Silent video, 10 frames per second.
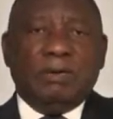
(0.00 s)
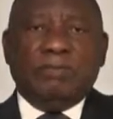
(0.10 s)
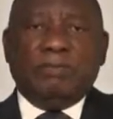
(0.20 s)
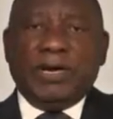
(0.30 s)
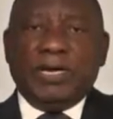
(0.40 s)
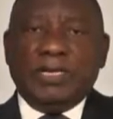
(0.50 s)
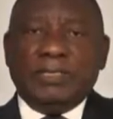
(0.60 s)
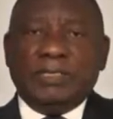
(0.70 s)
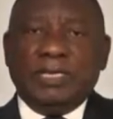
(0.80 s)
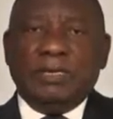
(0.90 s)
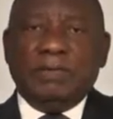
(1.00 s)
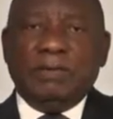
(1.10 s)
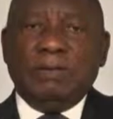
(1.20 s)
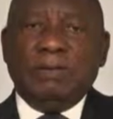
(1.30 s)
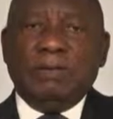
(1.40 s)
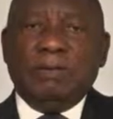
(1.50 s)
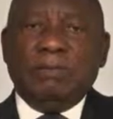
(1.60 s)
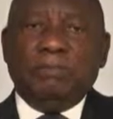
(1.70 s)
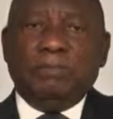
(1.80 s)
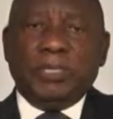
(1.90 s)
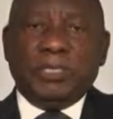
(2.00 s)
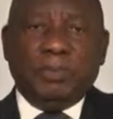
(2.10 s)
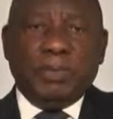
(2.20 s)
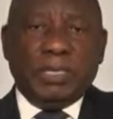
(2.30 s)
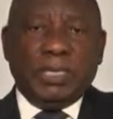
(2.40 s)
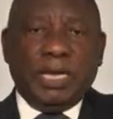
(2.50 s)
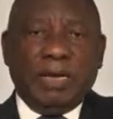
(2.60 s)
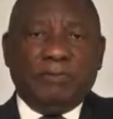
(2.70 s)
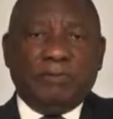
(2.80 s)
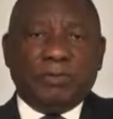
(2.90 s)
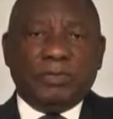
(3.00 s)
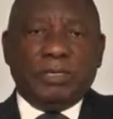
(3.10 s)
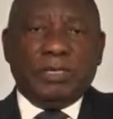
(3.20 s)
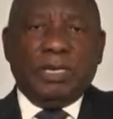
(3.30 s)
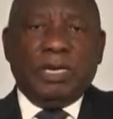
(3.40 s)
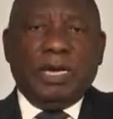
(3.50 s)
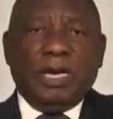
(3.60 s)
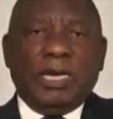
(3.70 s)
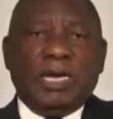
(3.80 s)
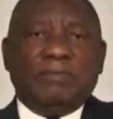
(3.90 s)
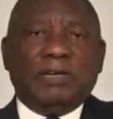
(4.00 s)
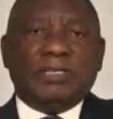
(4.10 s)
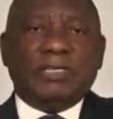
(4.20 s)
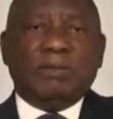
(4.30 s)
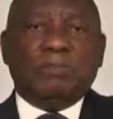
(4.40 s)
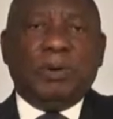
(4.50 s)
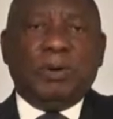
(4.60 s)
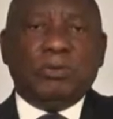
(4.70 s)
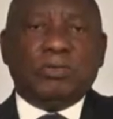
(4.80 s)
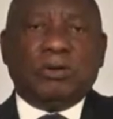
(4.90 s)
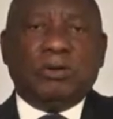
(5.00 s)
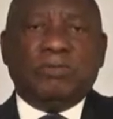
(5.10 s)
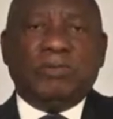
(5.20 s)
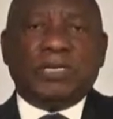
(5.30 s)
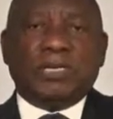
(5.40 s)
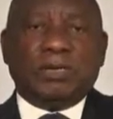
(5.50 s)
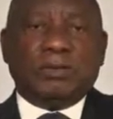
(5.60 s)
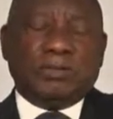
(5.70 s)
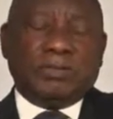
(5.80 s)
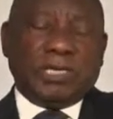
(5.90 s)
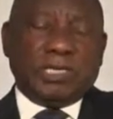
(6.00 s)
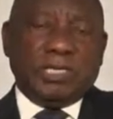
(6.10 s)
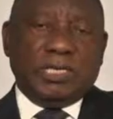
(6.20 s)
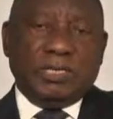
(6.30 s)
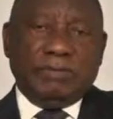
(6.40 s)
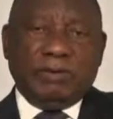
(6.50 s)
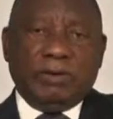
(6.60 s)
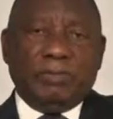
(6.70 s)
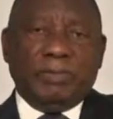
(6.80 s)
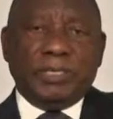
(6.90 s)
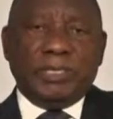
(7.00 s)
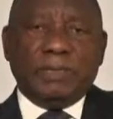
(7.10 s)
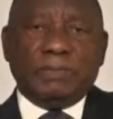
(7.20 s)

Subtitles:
financing peace-building efforts, and advancing post-conflict reconstruction and development.